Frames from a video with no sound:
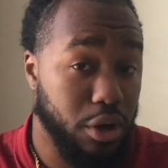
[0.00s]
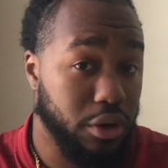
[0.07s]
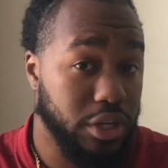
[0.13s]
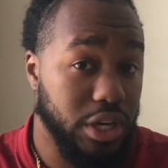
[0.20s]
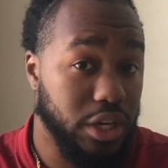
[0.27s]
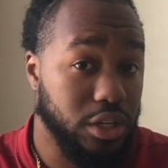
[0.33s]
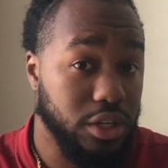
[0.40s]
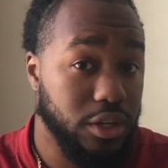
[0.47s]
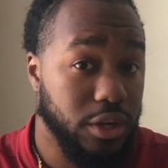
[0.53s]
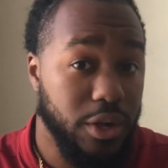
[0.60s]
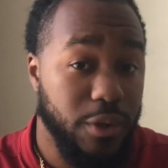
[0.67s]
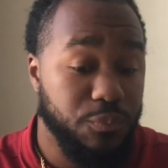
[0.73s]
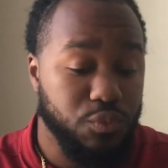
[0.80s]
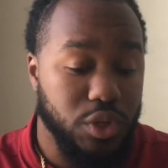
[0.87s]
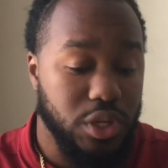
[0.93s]
So
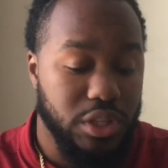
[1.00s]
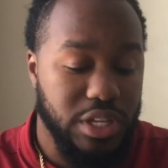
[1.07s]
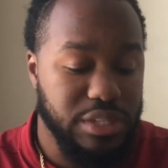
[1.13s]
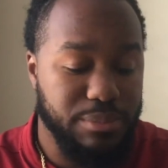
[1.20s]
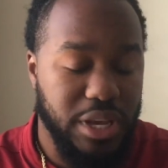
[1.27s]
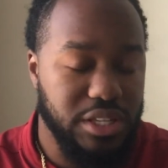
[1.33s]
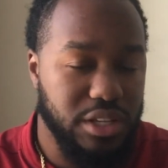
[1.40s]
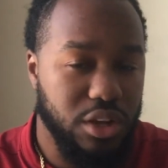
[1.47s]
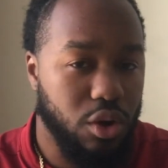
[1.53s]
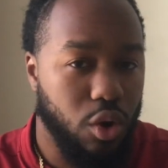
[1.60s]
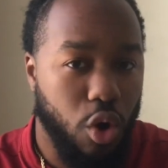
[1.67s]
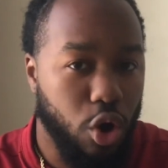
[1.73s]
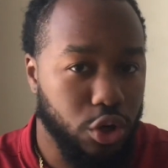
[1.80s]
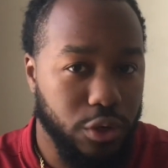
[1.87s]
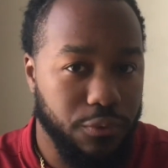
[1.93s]
that's
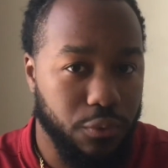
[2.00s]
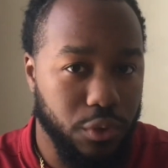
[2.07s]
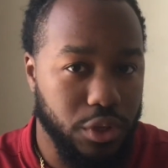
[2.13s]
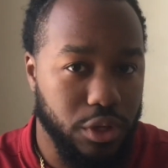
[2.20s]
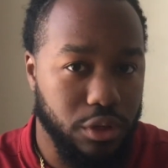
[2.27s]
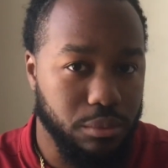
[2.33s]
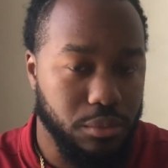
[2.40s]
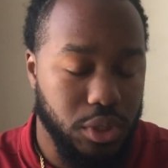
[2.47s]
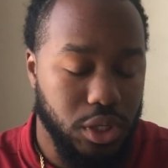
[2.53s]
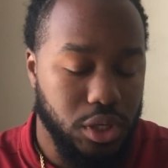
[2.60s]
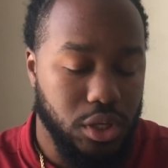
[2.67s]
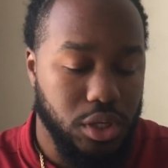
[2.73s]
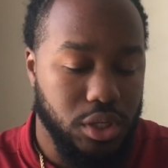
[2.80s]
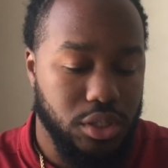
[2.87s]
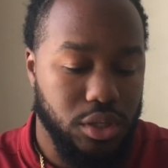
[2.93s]
a downfall
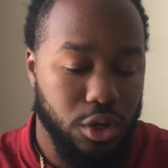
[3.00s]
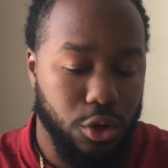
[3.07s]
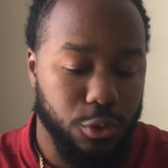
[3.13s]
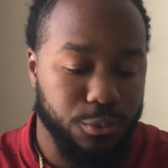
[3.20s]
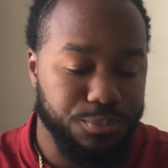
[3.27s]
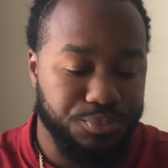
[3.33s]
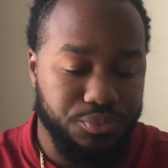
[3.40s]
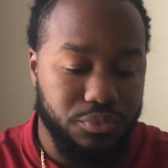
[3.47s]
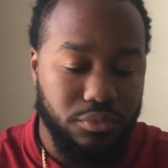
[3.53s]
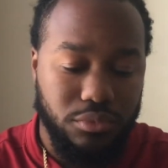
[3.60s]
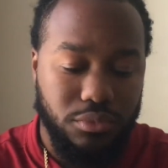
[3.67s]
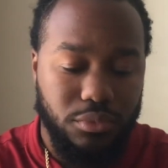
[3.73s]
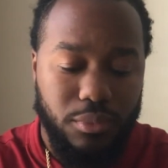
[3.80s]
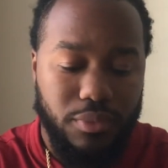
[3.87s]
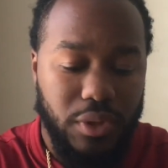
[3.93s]
for all those
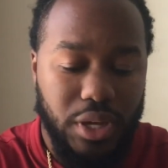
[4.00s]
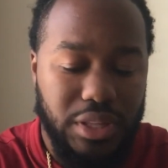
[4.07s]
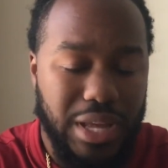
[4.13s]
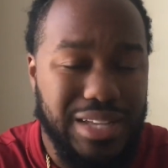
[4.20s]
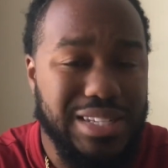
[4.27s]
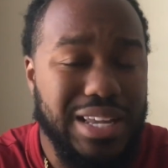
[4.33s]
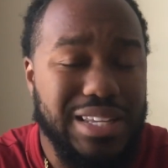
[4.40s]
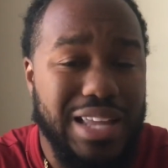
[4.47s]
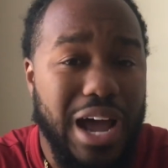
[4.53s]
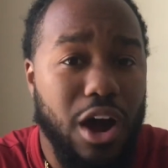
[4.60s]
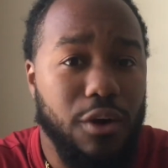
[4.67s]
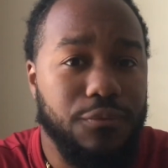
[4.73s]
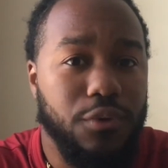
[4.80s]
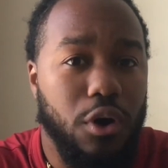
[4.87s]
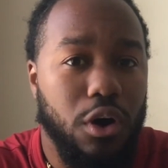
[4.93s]
people that were in
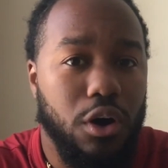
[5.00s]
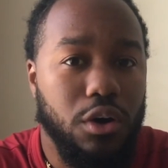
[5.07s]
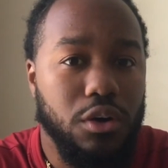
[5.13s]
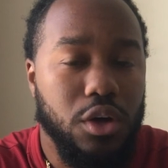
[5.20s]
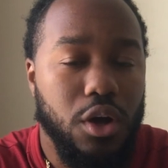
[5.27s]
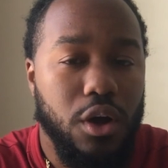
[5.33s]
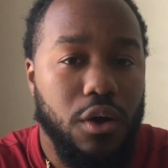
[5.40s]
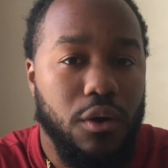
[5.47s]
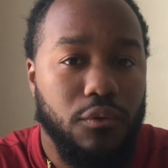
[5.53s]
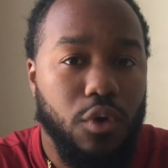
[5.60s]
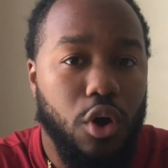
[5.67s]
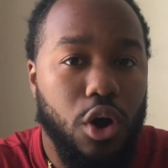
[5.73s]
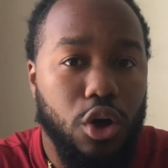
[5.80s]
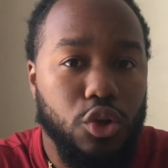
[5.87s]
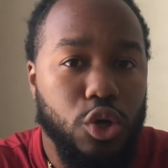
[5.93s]
that area near
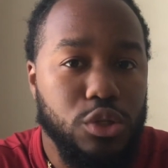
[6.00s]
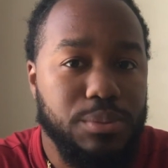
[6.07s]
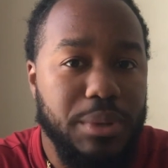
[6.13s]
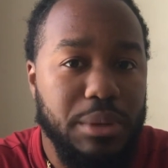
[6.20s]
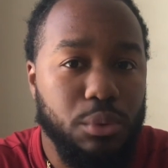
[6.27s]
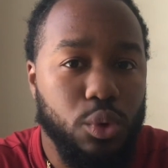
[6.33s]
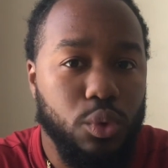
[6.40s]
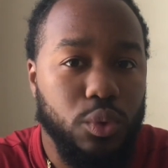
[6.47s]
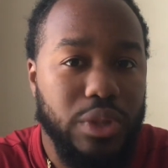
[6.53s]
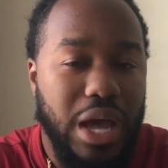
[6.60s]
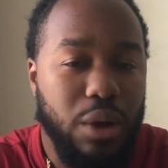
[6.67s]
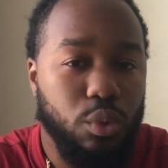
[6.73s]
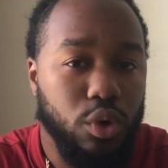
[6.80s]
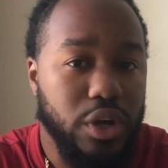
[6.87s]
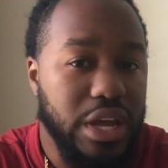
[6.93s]
Turner Field
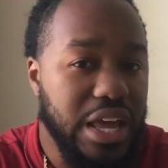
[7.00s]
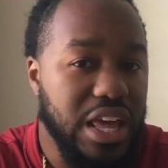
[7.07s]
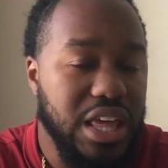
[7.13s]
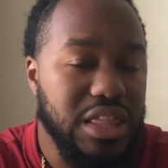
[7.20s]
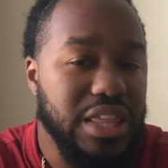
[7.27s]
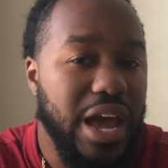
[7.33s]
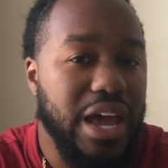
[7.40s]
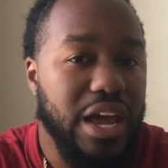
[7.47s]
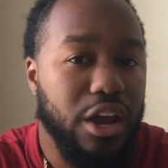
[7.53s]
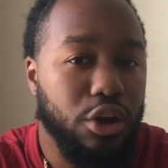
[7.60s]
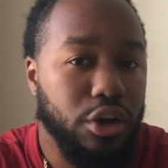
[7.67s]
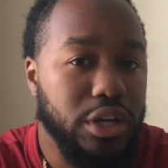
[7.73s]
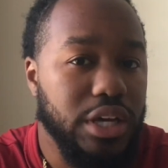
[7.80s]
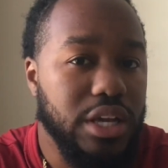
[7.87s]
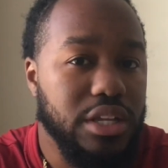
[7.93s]
when it
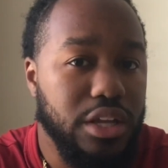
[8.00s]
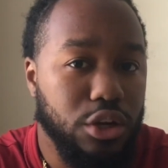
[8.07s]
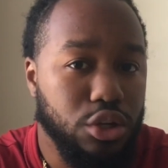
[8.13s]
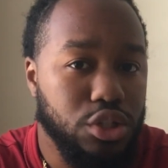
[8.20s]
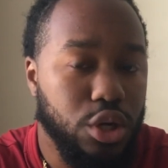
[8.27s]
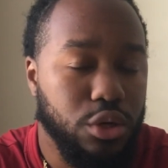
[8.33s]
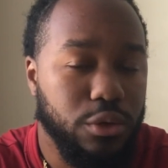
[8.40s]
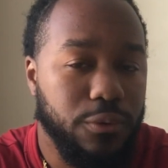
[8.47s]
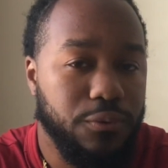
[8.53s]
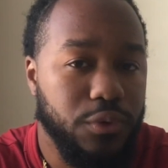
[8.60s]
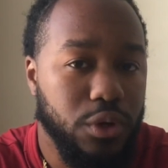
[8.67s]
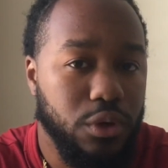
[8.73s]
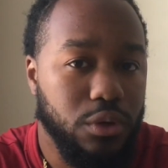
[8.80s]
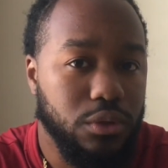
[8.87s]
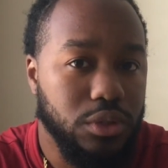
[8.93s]
existed.
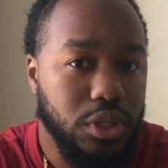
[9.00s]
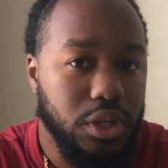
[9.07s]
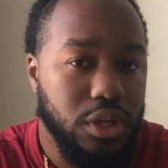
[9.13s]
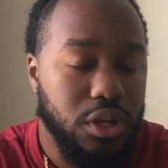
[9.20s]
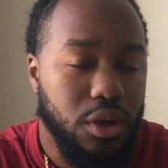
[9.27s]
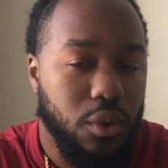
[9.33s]
So